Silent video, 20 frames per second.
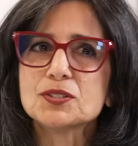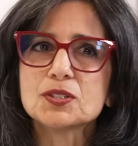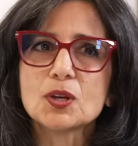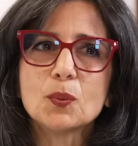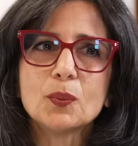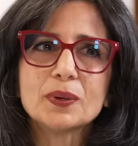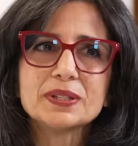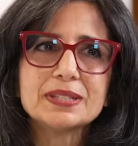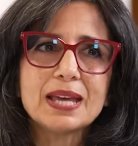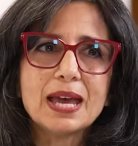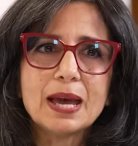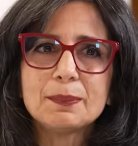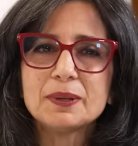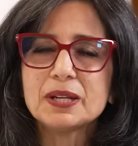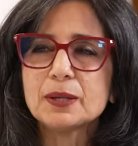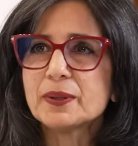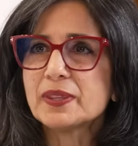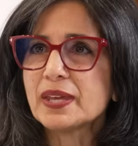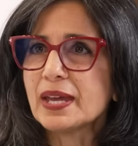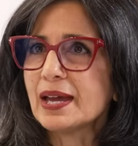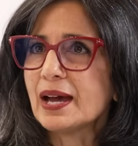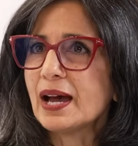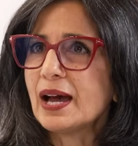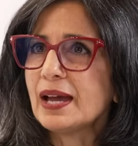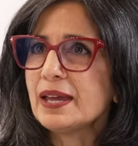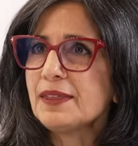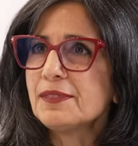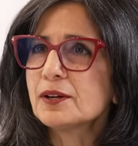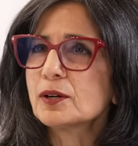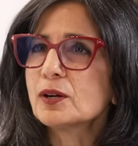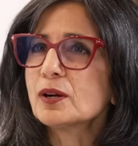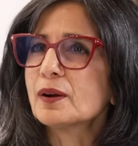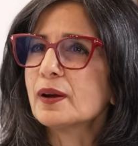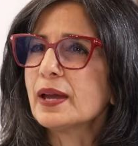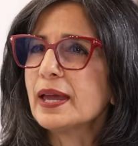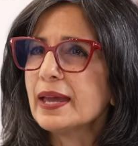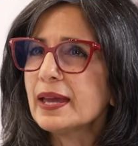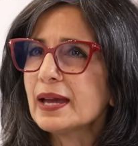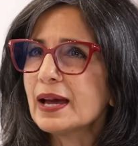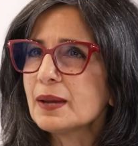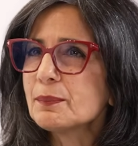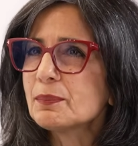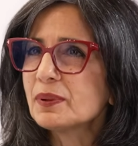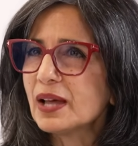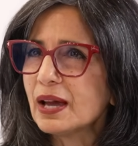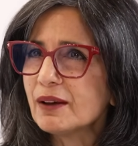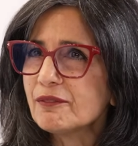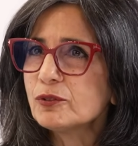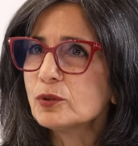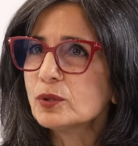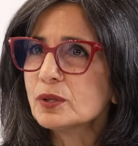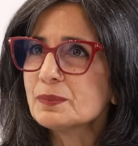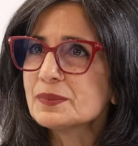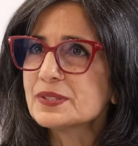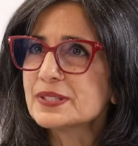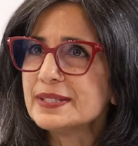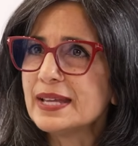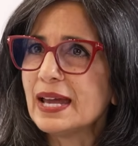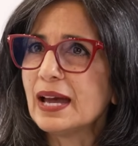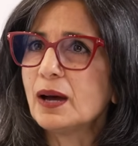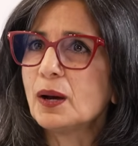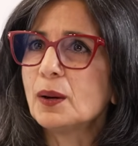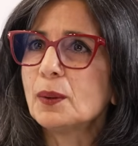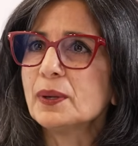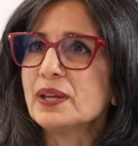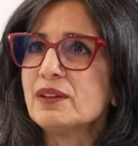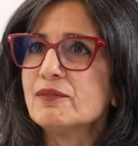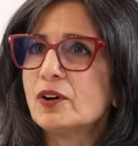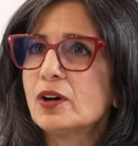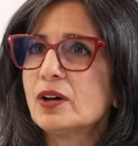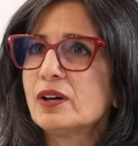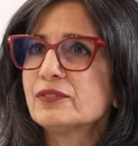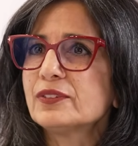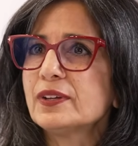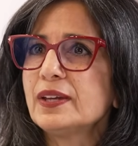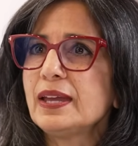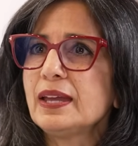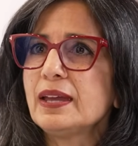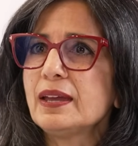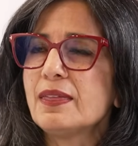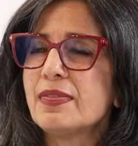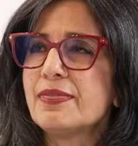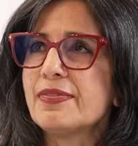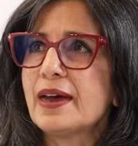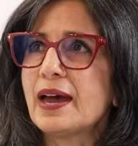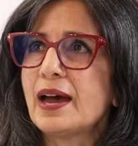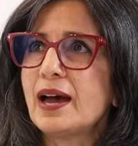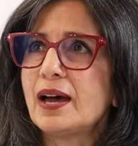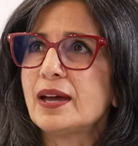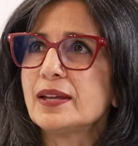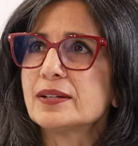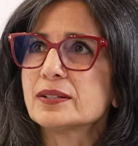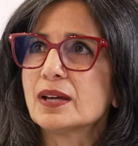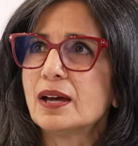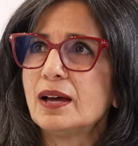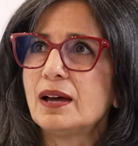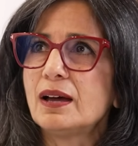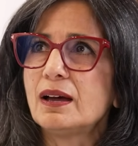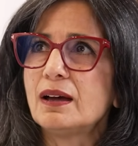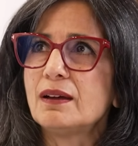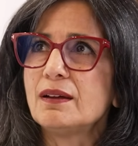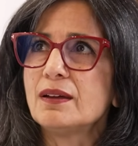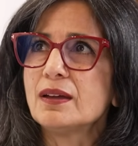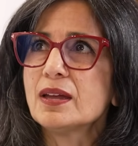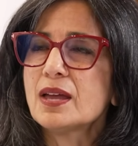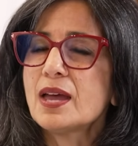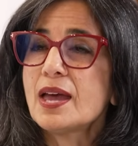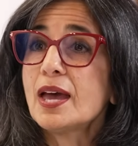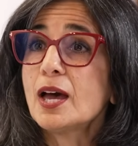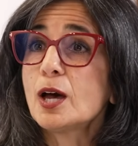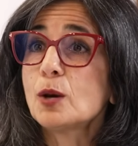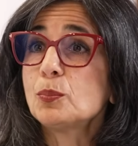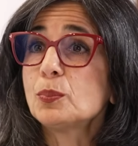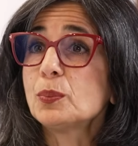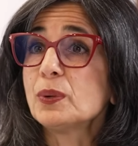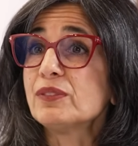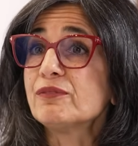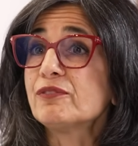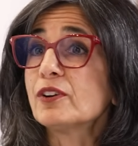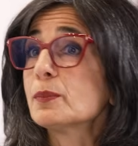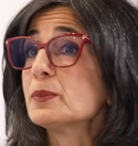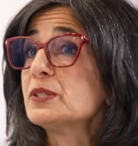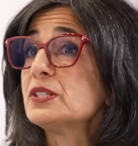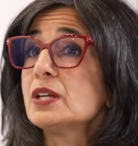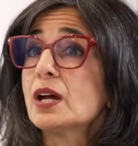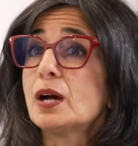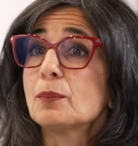So what's happening with AI, there are AI platforms now evolving that uh, help with pharmacy